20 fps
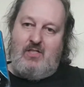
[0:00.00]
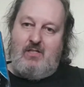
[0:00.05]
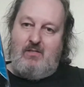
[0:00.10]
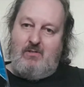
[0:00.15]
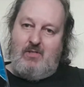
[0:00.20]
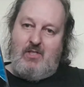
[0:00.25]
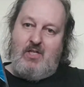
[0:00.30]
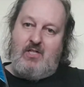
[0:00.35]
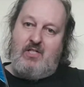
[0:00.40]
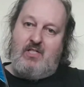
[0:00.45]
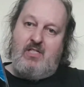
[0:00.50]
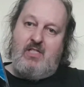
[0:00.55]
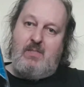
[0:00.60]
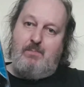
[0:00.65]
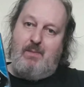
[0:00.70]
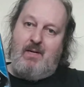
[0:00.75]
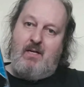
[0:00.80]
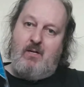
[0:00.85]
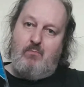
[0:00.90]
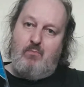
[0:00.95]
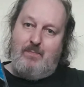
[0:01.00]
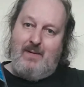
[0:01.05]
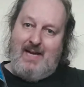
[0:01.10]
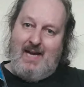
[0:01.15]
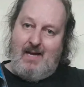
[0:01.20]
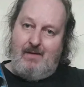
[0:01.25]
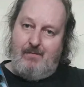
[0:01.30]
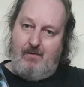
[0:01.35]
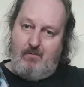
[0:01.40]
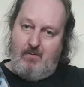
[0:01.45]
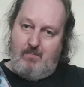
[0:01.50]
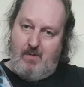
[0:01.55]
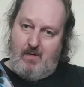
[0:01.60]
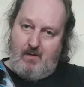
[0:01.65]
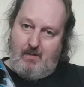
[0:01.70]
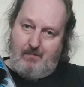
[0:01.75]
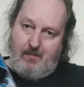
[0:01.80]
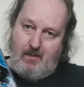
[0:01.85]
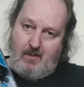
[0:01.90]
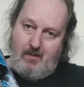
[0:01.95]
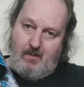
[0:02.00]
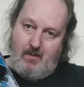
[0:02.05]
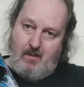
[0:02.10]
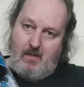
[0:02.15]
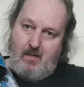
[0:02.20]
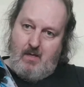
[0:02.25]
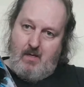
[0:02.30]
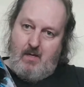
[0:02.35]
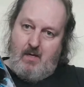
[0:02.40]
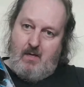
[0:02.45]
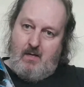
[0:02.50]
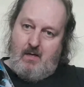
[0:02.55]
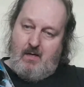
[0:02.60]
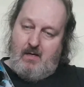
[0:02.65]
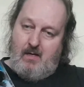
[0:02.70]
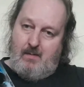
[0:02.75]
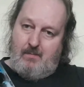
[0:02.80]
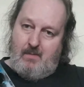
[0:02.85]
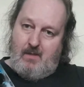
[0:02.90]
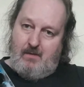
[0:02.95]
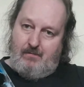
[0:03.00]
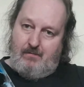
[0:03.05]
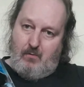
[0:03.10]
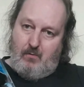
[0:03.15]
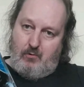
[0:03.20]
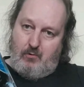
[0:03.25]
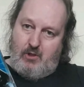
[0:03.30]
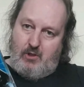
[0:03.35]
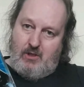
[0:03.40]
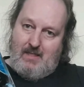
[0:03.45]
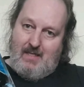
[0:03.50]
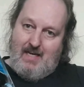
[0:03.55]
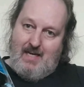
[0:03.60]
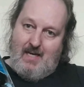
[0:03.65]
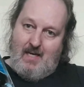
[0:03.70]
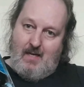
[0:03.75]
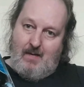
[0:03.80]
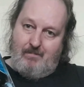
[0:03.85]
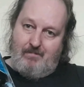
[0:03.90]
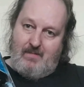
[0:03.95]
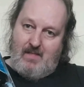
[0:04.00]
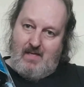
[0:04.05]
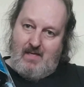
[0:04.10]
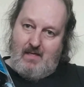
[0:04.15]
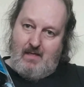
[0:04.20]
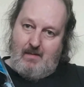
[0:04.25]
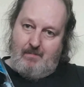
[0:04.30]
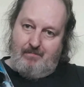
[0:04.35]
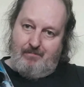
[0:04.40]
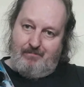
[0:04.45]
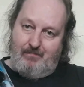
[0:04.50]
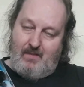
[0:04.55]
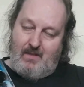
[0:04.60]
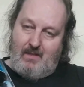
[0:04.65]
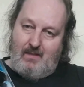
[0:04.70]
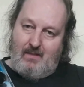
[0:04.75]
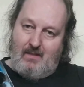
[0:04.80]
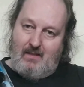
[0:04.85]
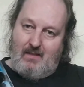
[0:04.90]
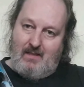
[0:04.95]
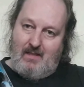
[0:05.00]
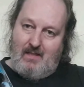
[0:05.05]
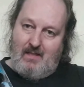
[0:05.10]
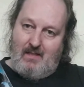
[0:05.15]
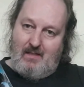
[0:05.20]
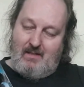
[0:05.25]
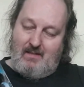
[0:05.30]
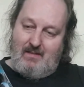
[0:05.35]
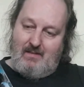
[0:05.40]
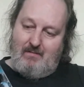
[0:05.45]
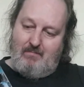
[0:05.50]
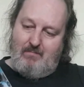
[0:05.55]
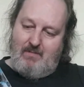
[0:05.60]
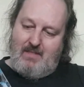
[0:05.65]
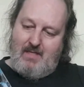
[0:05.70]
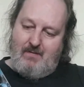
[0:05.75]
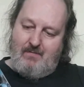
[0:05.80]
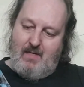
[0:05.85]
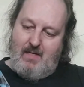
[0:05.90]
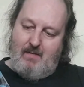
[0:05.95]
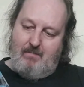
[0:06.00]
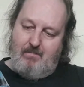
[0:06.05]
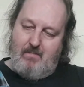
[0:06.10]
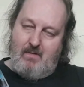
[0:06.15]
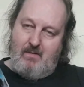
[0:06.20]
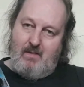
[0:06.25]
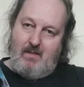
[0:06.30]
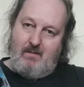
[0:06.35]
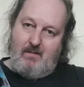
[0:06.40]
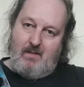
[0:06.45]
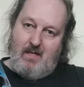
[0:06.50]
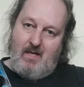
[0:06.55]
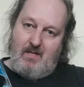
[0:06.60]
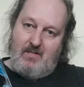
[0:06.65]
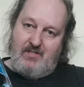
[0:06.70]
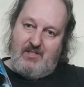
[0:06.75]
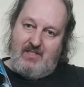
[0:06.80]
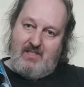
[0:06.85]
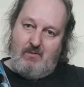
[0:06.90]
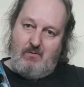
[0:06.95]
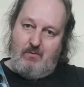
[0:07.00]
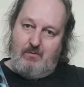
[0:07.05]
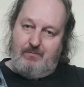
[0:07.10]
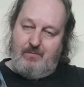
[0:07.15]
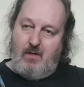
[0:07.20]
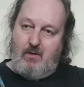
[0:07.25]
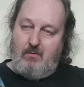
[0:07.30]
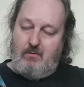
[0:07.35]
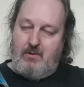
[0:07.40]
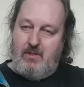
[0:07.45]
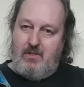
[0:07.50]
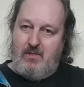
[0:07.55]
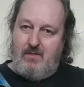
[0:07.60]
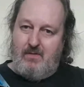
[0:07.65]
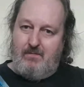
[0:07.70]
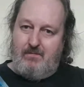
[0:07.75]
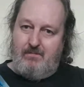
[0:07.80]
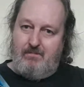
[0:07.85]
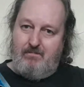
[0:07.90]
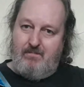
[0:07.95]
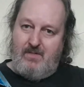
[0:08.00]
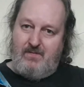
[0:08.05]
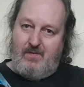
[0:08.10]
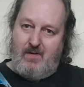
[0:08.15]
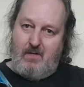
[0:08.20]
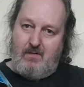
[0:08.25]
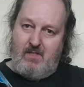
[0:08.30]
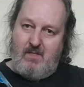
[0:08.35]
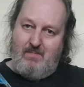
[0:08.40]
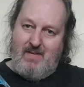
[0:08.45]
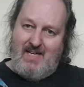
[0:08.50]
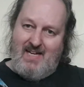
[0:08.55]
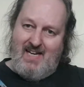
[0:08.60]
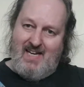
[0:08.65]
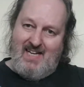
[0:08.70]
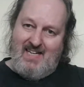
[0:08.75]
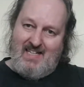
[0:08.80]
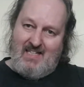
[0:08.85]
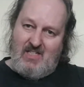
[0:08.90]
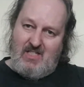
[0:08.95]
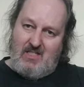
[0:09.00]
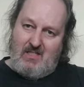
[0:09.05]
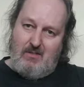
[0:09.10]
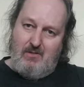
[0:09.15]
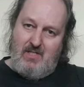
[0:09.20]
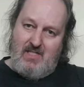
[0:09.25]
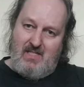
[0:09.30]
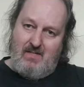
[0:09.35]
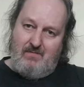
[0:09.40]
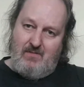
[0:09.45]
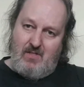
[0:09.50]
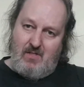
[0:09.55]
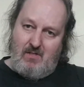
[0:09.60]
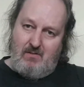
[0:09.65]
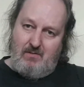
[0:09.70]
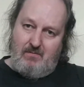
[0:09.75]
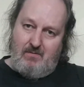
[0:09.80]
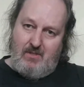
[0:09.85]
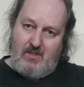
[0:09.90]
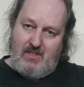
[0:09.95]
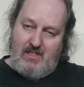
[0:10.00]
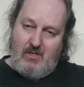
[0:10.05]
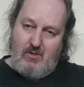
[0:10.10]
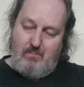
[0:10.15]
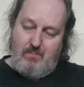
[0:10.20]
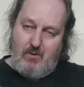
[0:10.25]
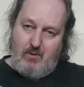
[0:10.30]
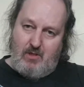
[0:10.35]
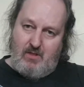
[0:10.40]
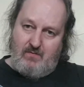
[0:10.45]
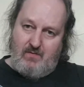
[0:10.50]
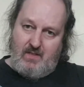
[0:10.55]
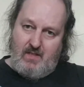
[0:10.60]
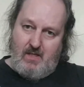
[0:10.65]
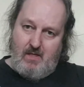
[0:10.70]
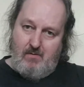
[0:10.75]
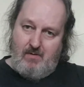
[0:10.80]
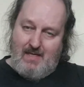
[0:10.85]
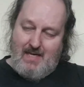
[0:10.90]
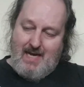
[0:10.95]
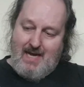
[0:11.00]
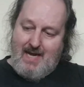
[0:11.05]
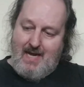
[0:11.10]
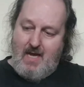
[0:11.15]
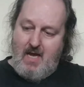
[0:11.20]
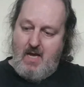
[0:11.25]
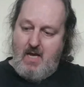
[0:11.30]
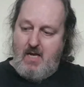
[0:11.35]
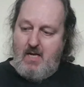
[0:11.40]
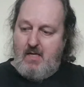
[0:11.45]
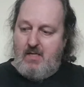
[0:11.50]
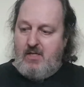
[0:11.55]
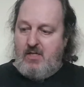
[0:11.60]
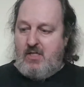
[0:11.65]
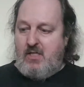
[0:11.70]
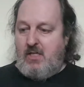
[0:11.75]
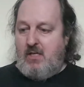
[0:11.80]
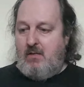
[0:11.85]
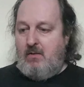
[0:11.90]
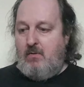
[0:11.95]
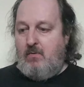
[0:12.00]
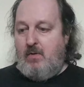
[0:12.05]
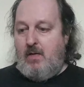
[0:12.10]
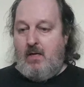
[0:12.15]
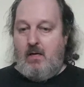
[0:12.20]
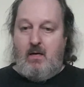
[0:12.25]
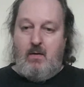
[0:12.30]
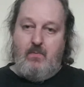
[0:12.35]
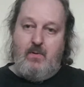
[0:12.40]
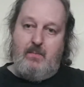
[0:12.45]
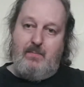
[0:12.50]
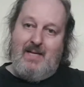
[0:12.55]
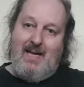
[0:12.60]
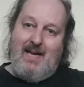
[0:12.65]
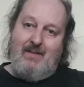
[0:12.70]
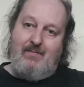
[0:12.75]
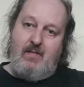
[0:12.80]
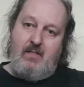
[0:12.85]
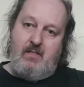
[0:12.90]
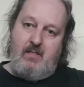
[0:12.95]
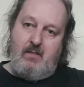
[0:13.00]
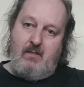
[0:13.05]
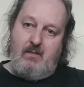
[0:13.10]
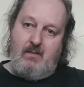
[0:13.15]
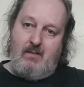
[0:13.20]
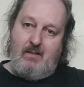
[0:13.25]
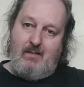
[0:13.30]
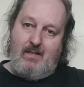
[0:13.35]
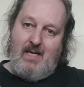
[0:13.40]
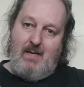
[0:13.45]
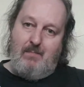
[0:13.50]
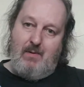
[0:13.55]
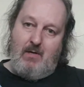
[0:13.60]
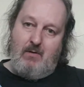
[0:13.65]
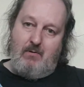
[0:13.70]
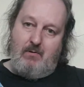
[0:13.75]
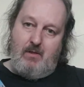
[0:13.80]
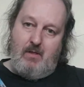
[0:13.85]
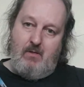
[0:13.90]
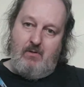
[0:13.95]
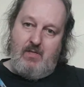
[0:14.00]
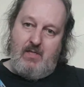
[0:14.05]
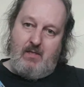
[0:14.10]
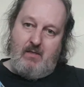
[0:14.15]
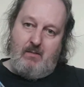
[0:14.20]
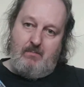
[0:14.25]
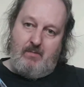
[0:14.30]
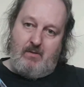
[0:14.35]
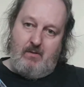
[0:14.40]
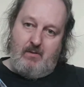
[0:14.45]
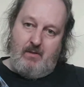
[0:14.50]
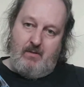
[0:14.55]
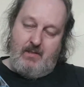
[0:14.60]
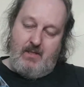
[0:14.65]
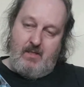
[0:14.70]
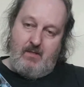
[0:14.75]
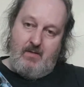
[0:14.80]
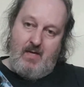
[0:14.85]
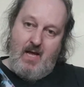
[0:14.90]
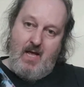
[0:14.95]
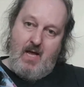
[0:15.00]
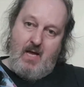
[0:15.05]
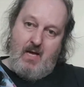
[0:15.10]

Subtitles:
Just despicable behaviour in my opinion. Unfortunately, Zavvi are still the holders of far too many exclusives on steelbooks for the UK, so I will be having to keeping on using them. I've got no use.